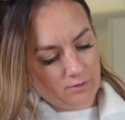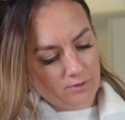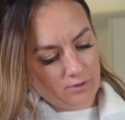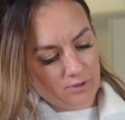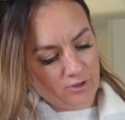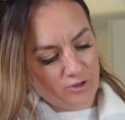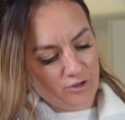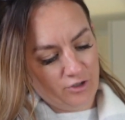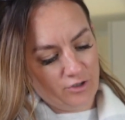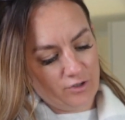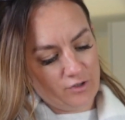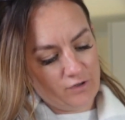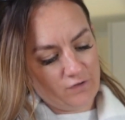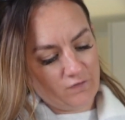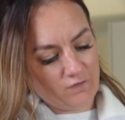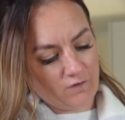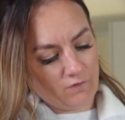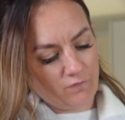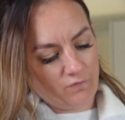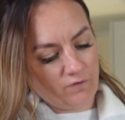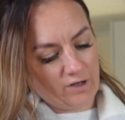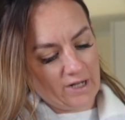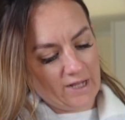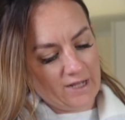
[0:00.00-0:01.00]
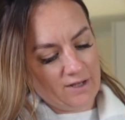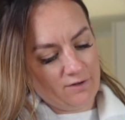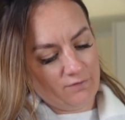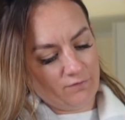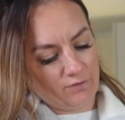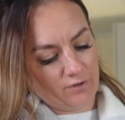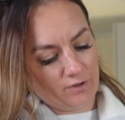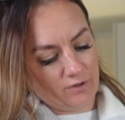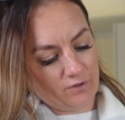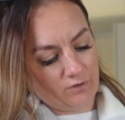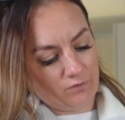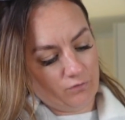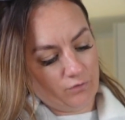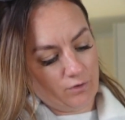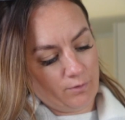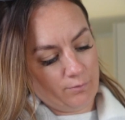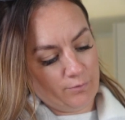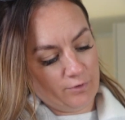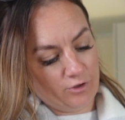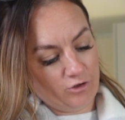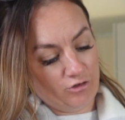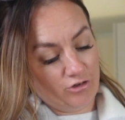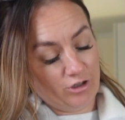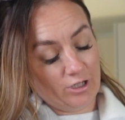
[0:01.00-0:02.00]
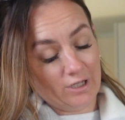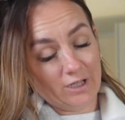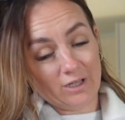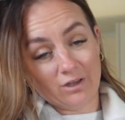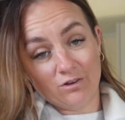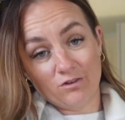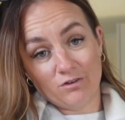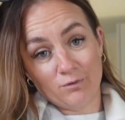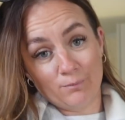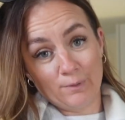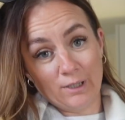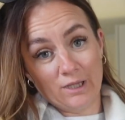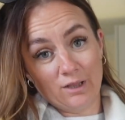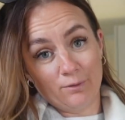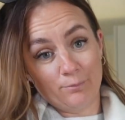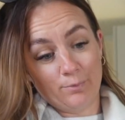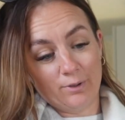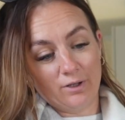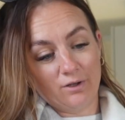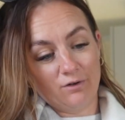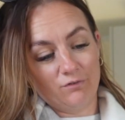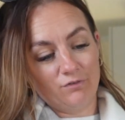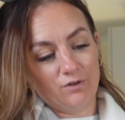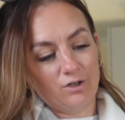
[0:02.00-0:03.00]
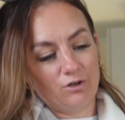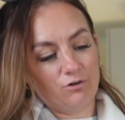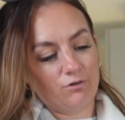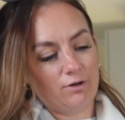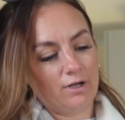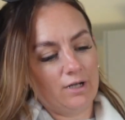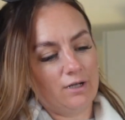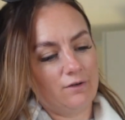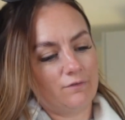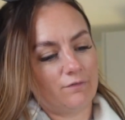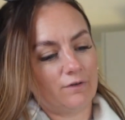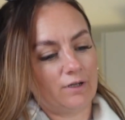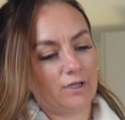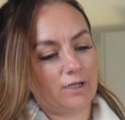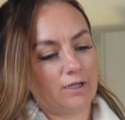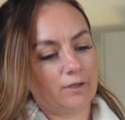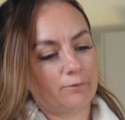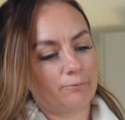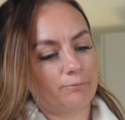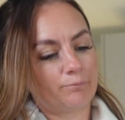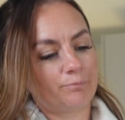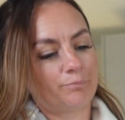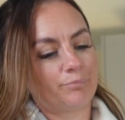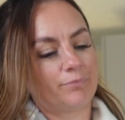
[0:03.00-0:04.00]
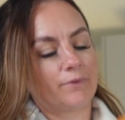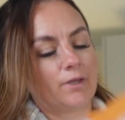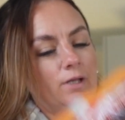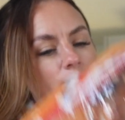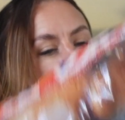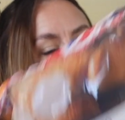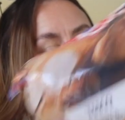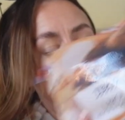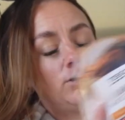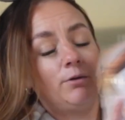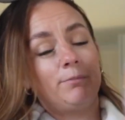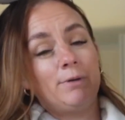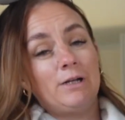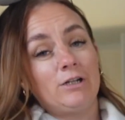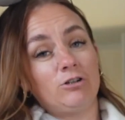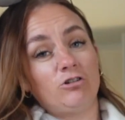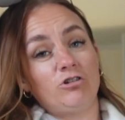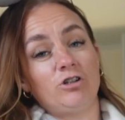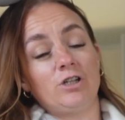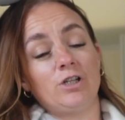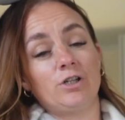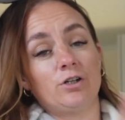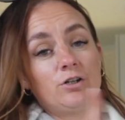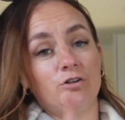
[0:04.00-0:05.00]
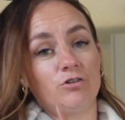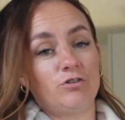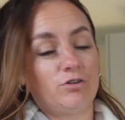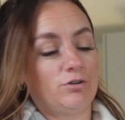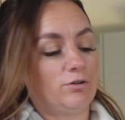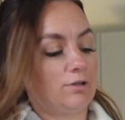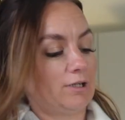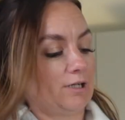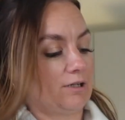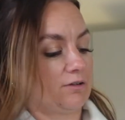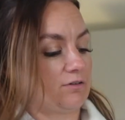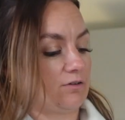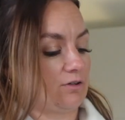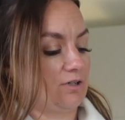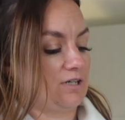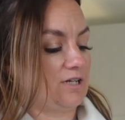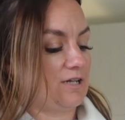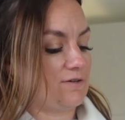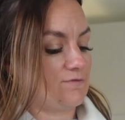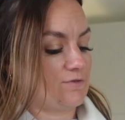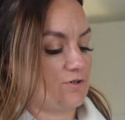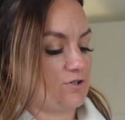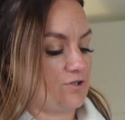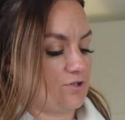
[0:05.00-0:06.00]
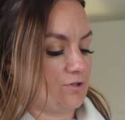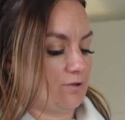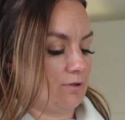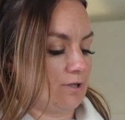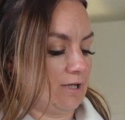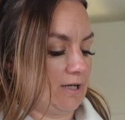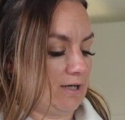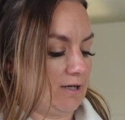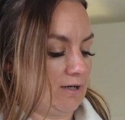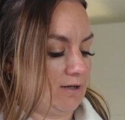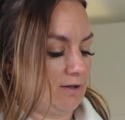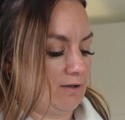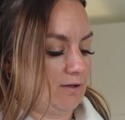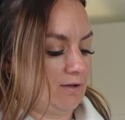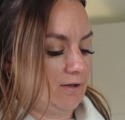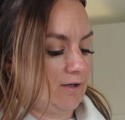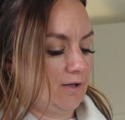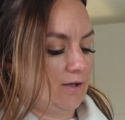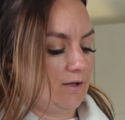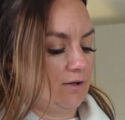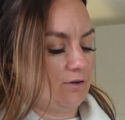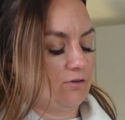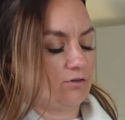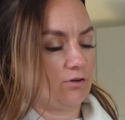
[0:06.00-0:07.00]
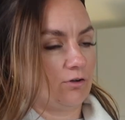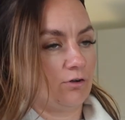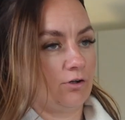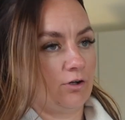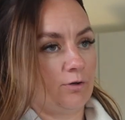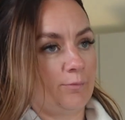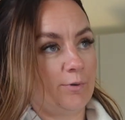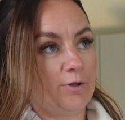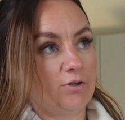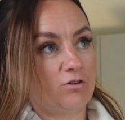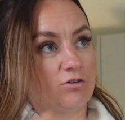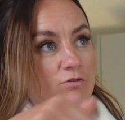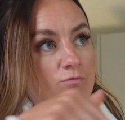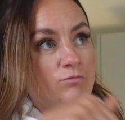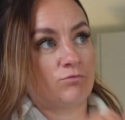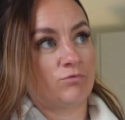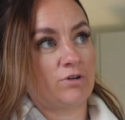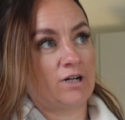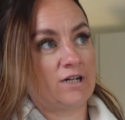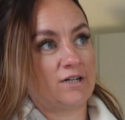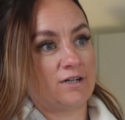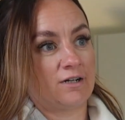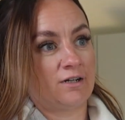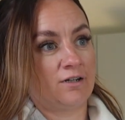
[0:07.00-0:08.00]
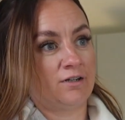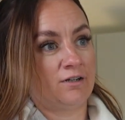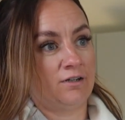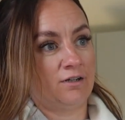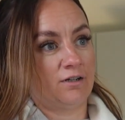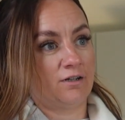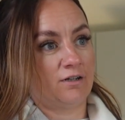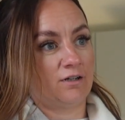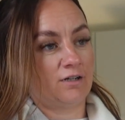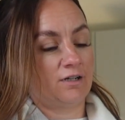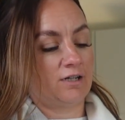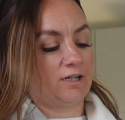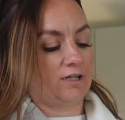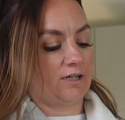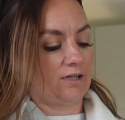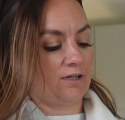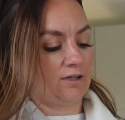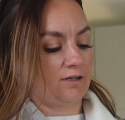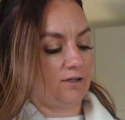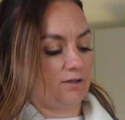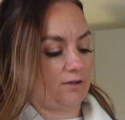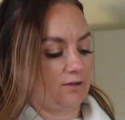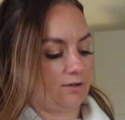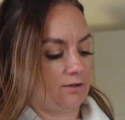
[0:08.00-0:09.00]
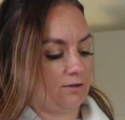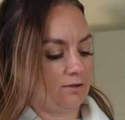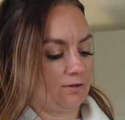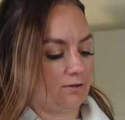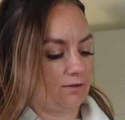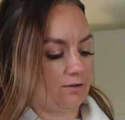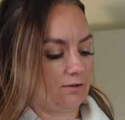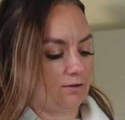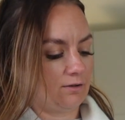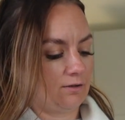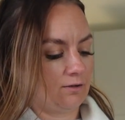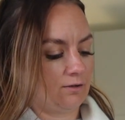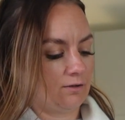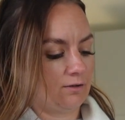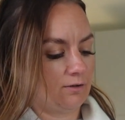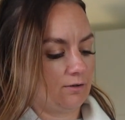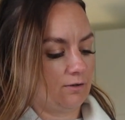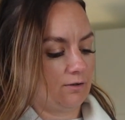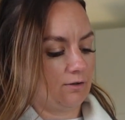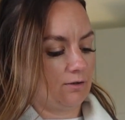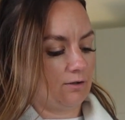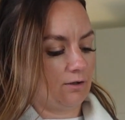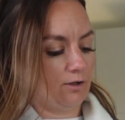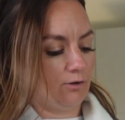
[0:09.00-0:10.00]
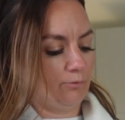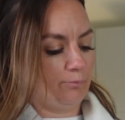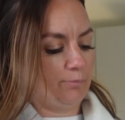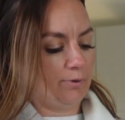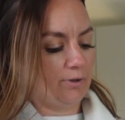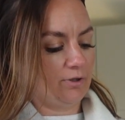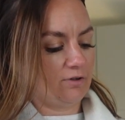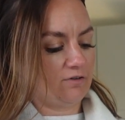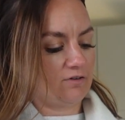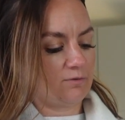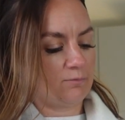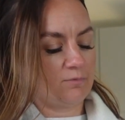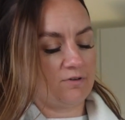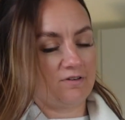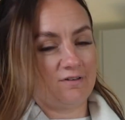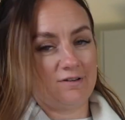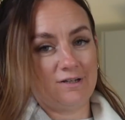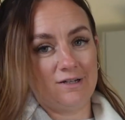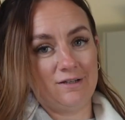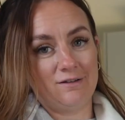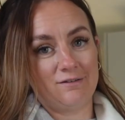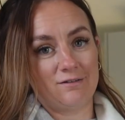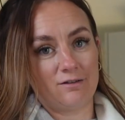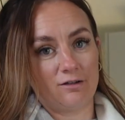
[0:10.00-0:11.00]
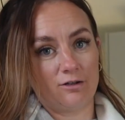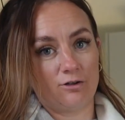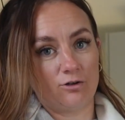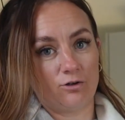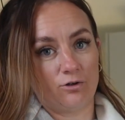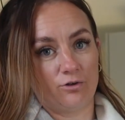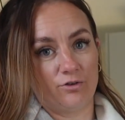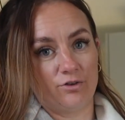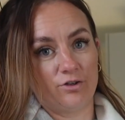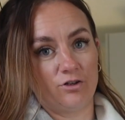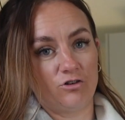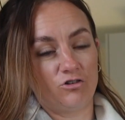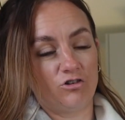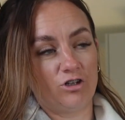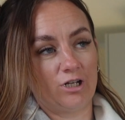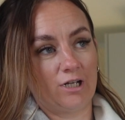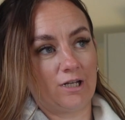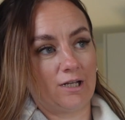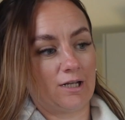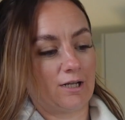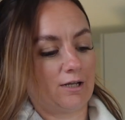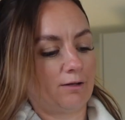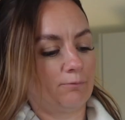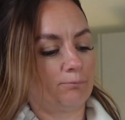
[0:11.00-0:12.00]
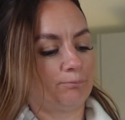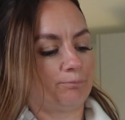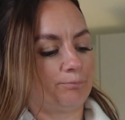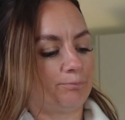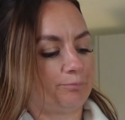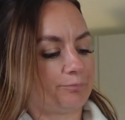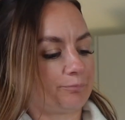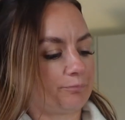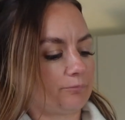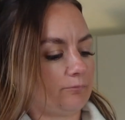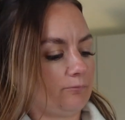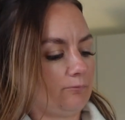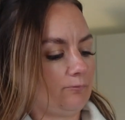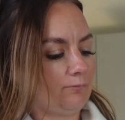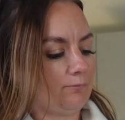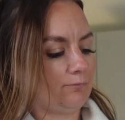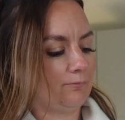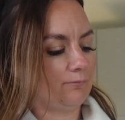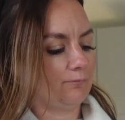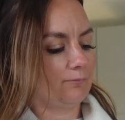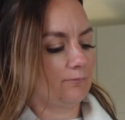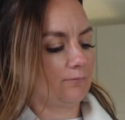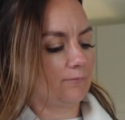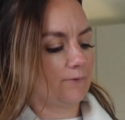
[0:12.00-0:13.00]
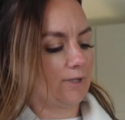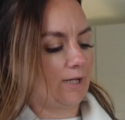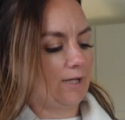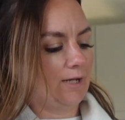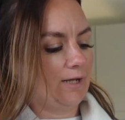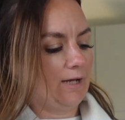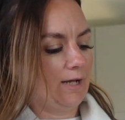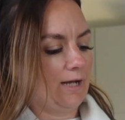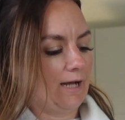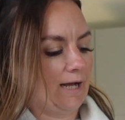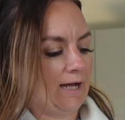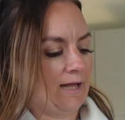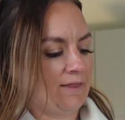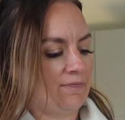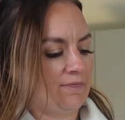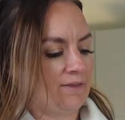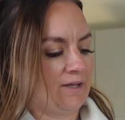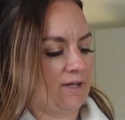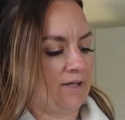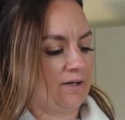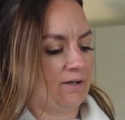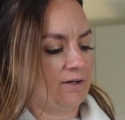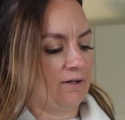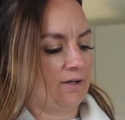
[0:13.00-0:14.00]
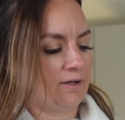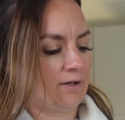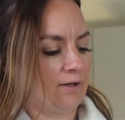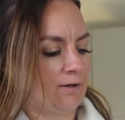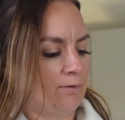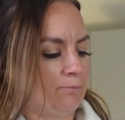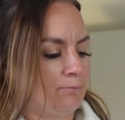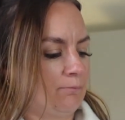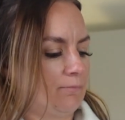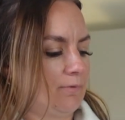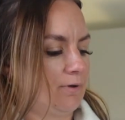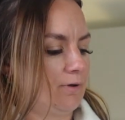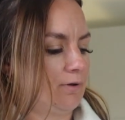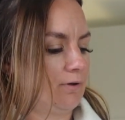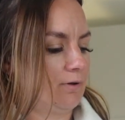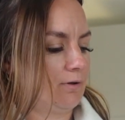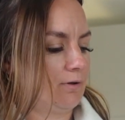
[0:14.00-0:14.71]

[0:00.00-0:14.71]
and use the flavours from the chicken to make the perfect gravy. So I'm actually going to do that because I never do that. So I'm going to put some red onion in here. I'll put some seasoning on the chicken. And then, um,